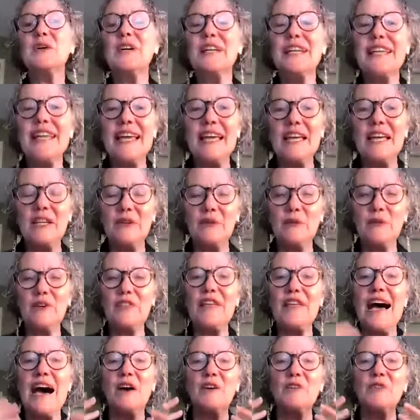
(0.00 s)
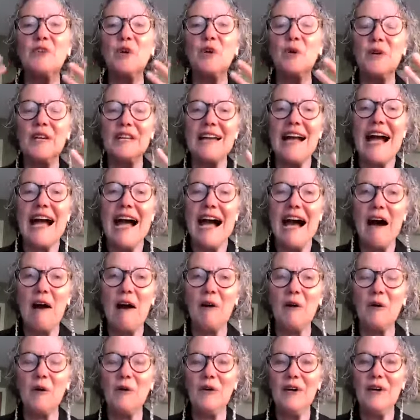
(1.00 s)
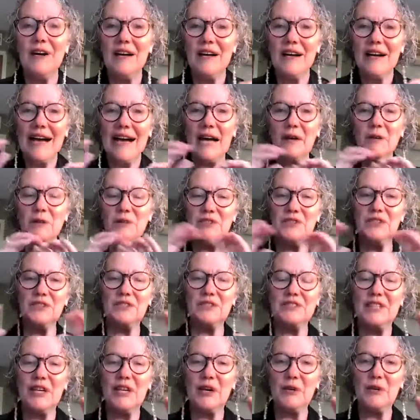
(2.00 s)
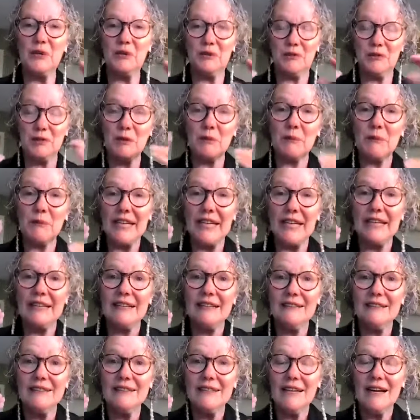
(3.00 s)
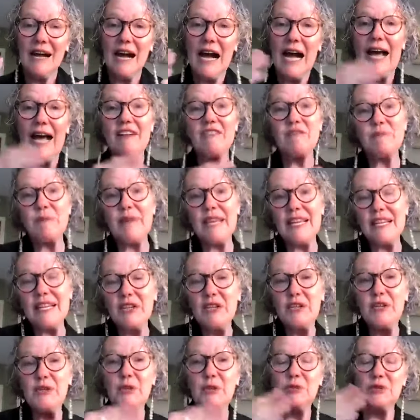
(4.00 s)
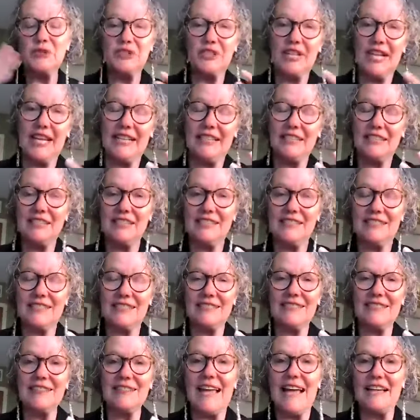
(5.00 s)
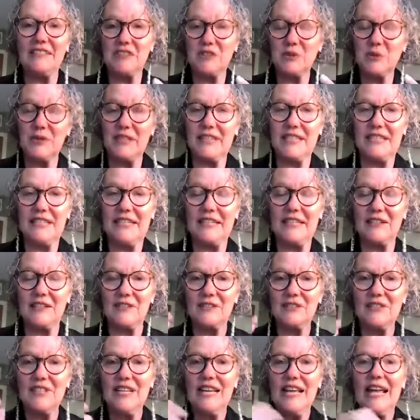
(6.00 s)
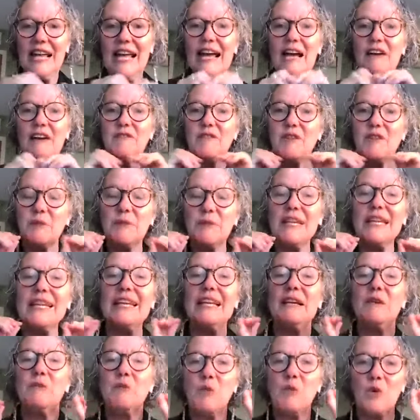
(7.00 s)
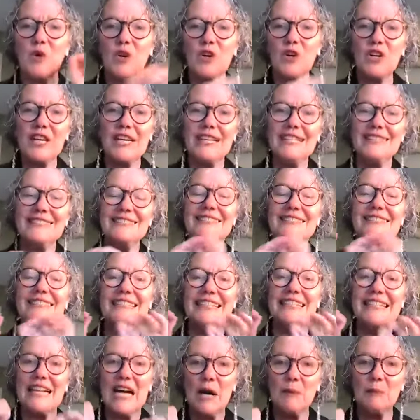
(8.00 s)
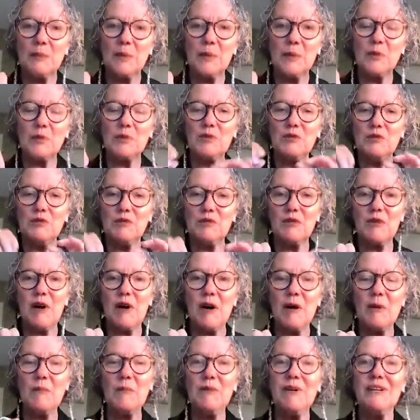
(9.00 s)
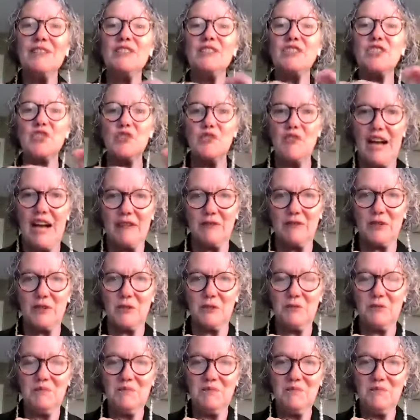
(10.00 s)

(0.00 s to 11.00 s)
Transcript: again without knowing how i will just tell you for me i've made huge changes in the last 20 years for me work is decoupled from survival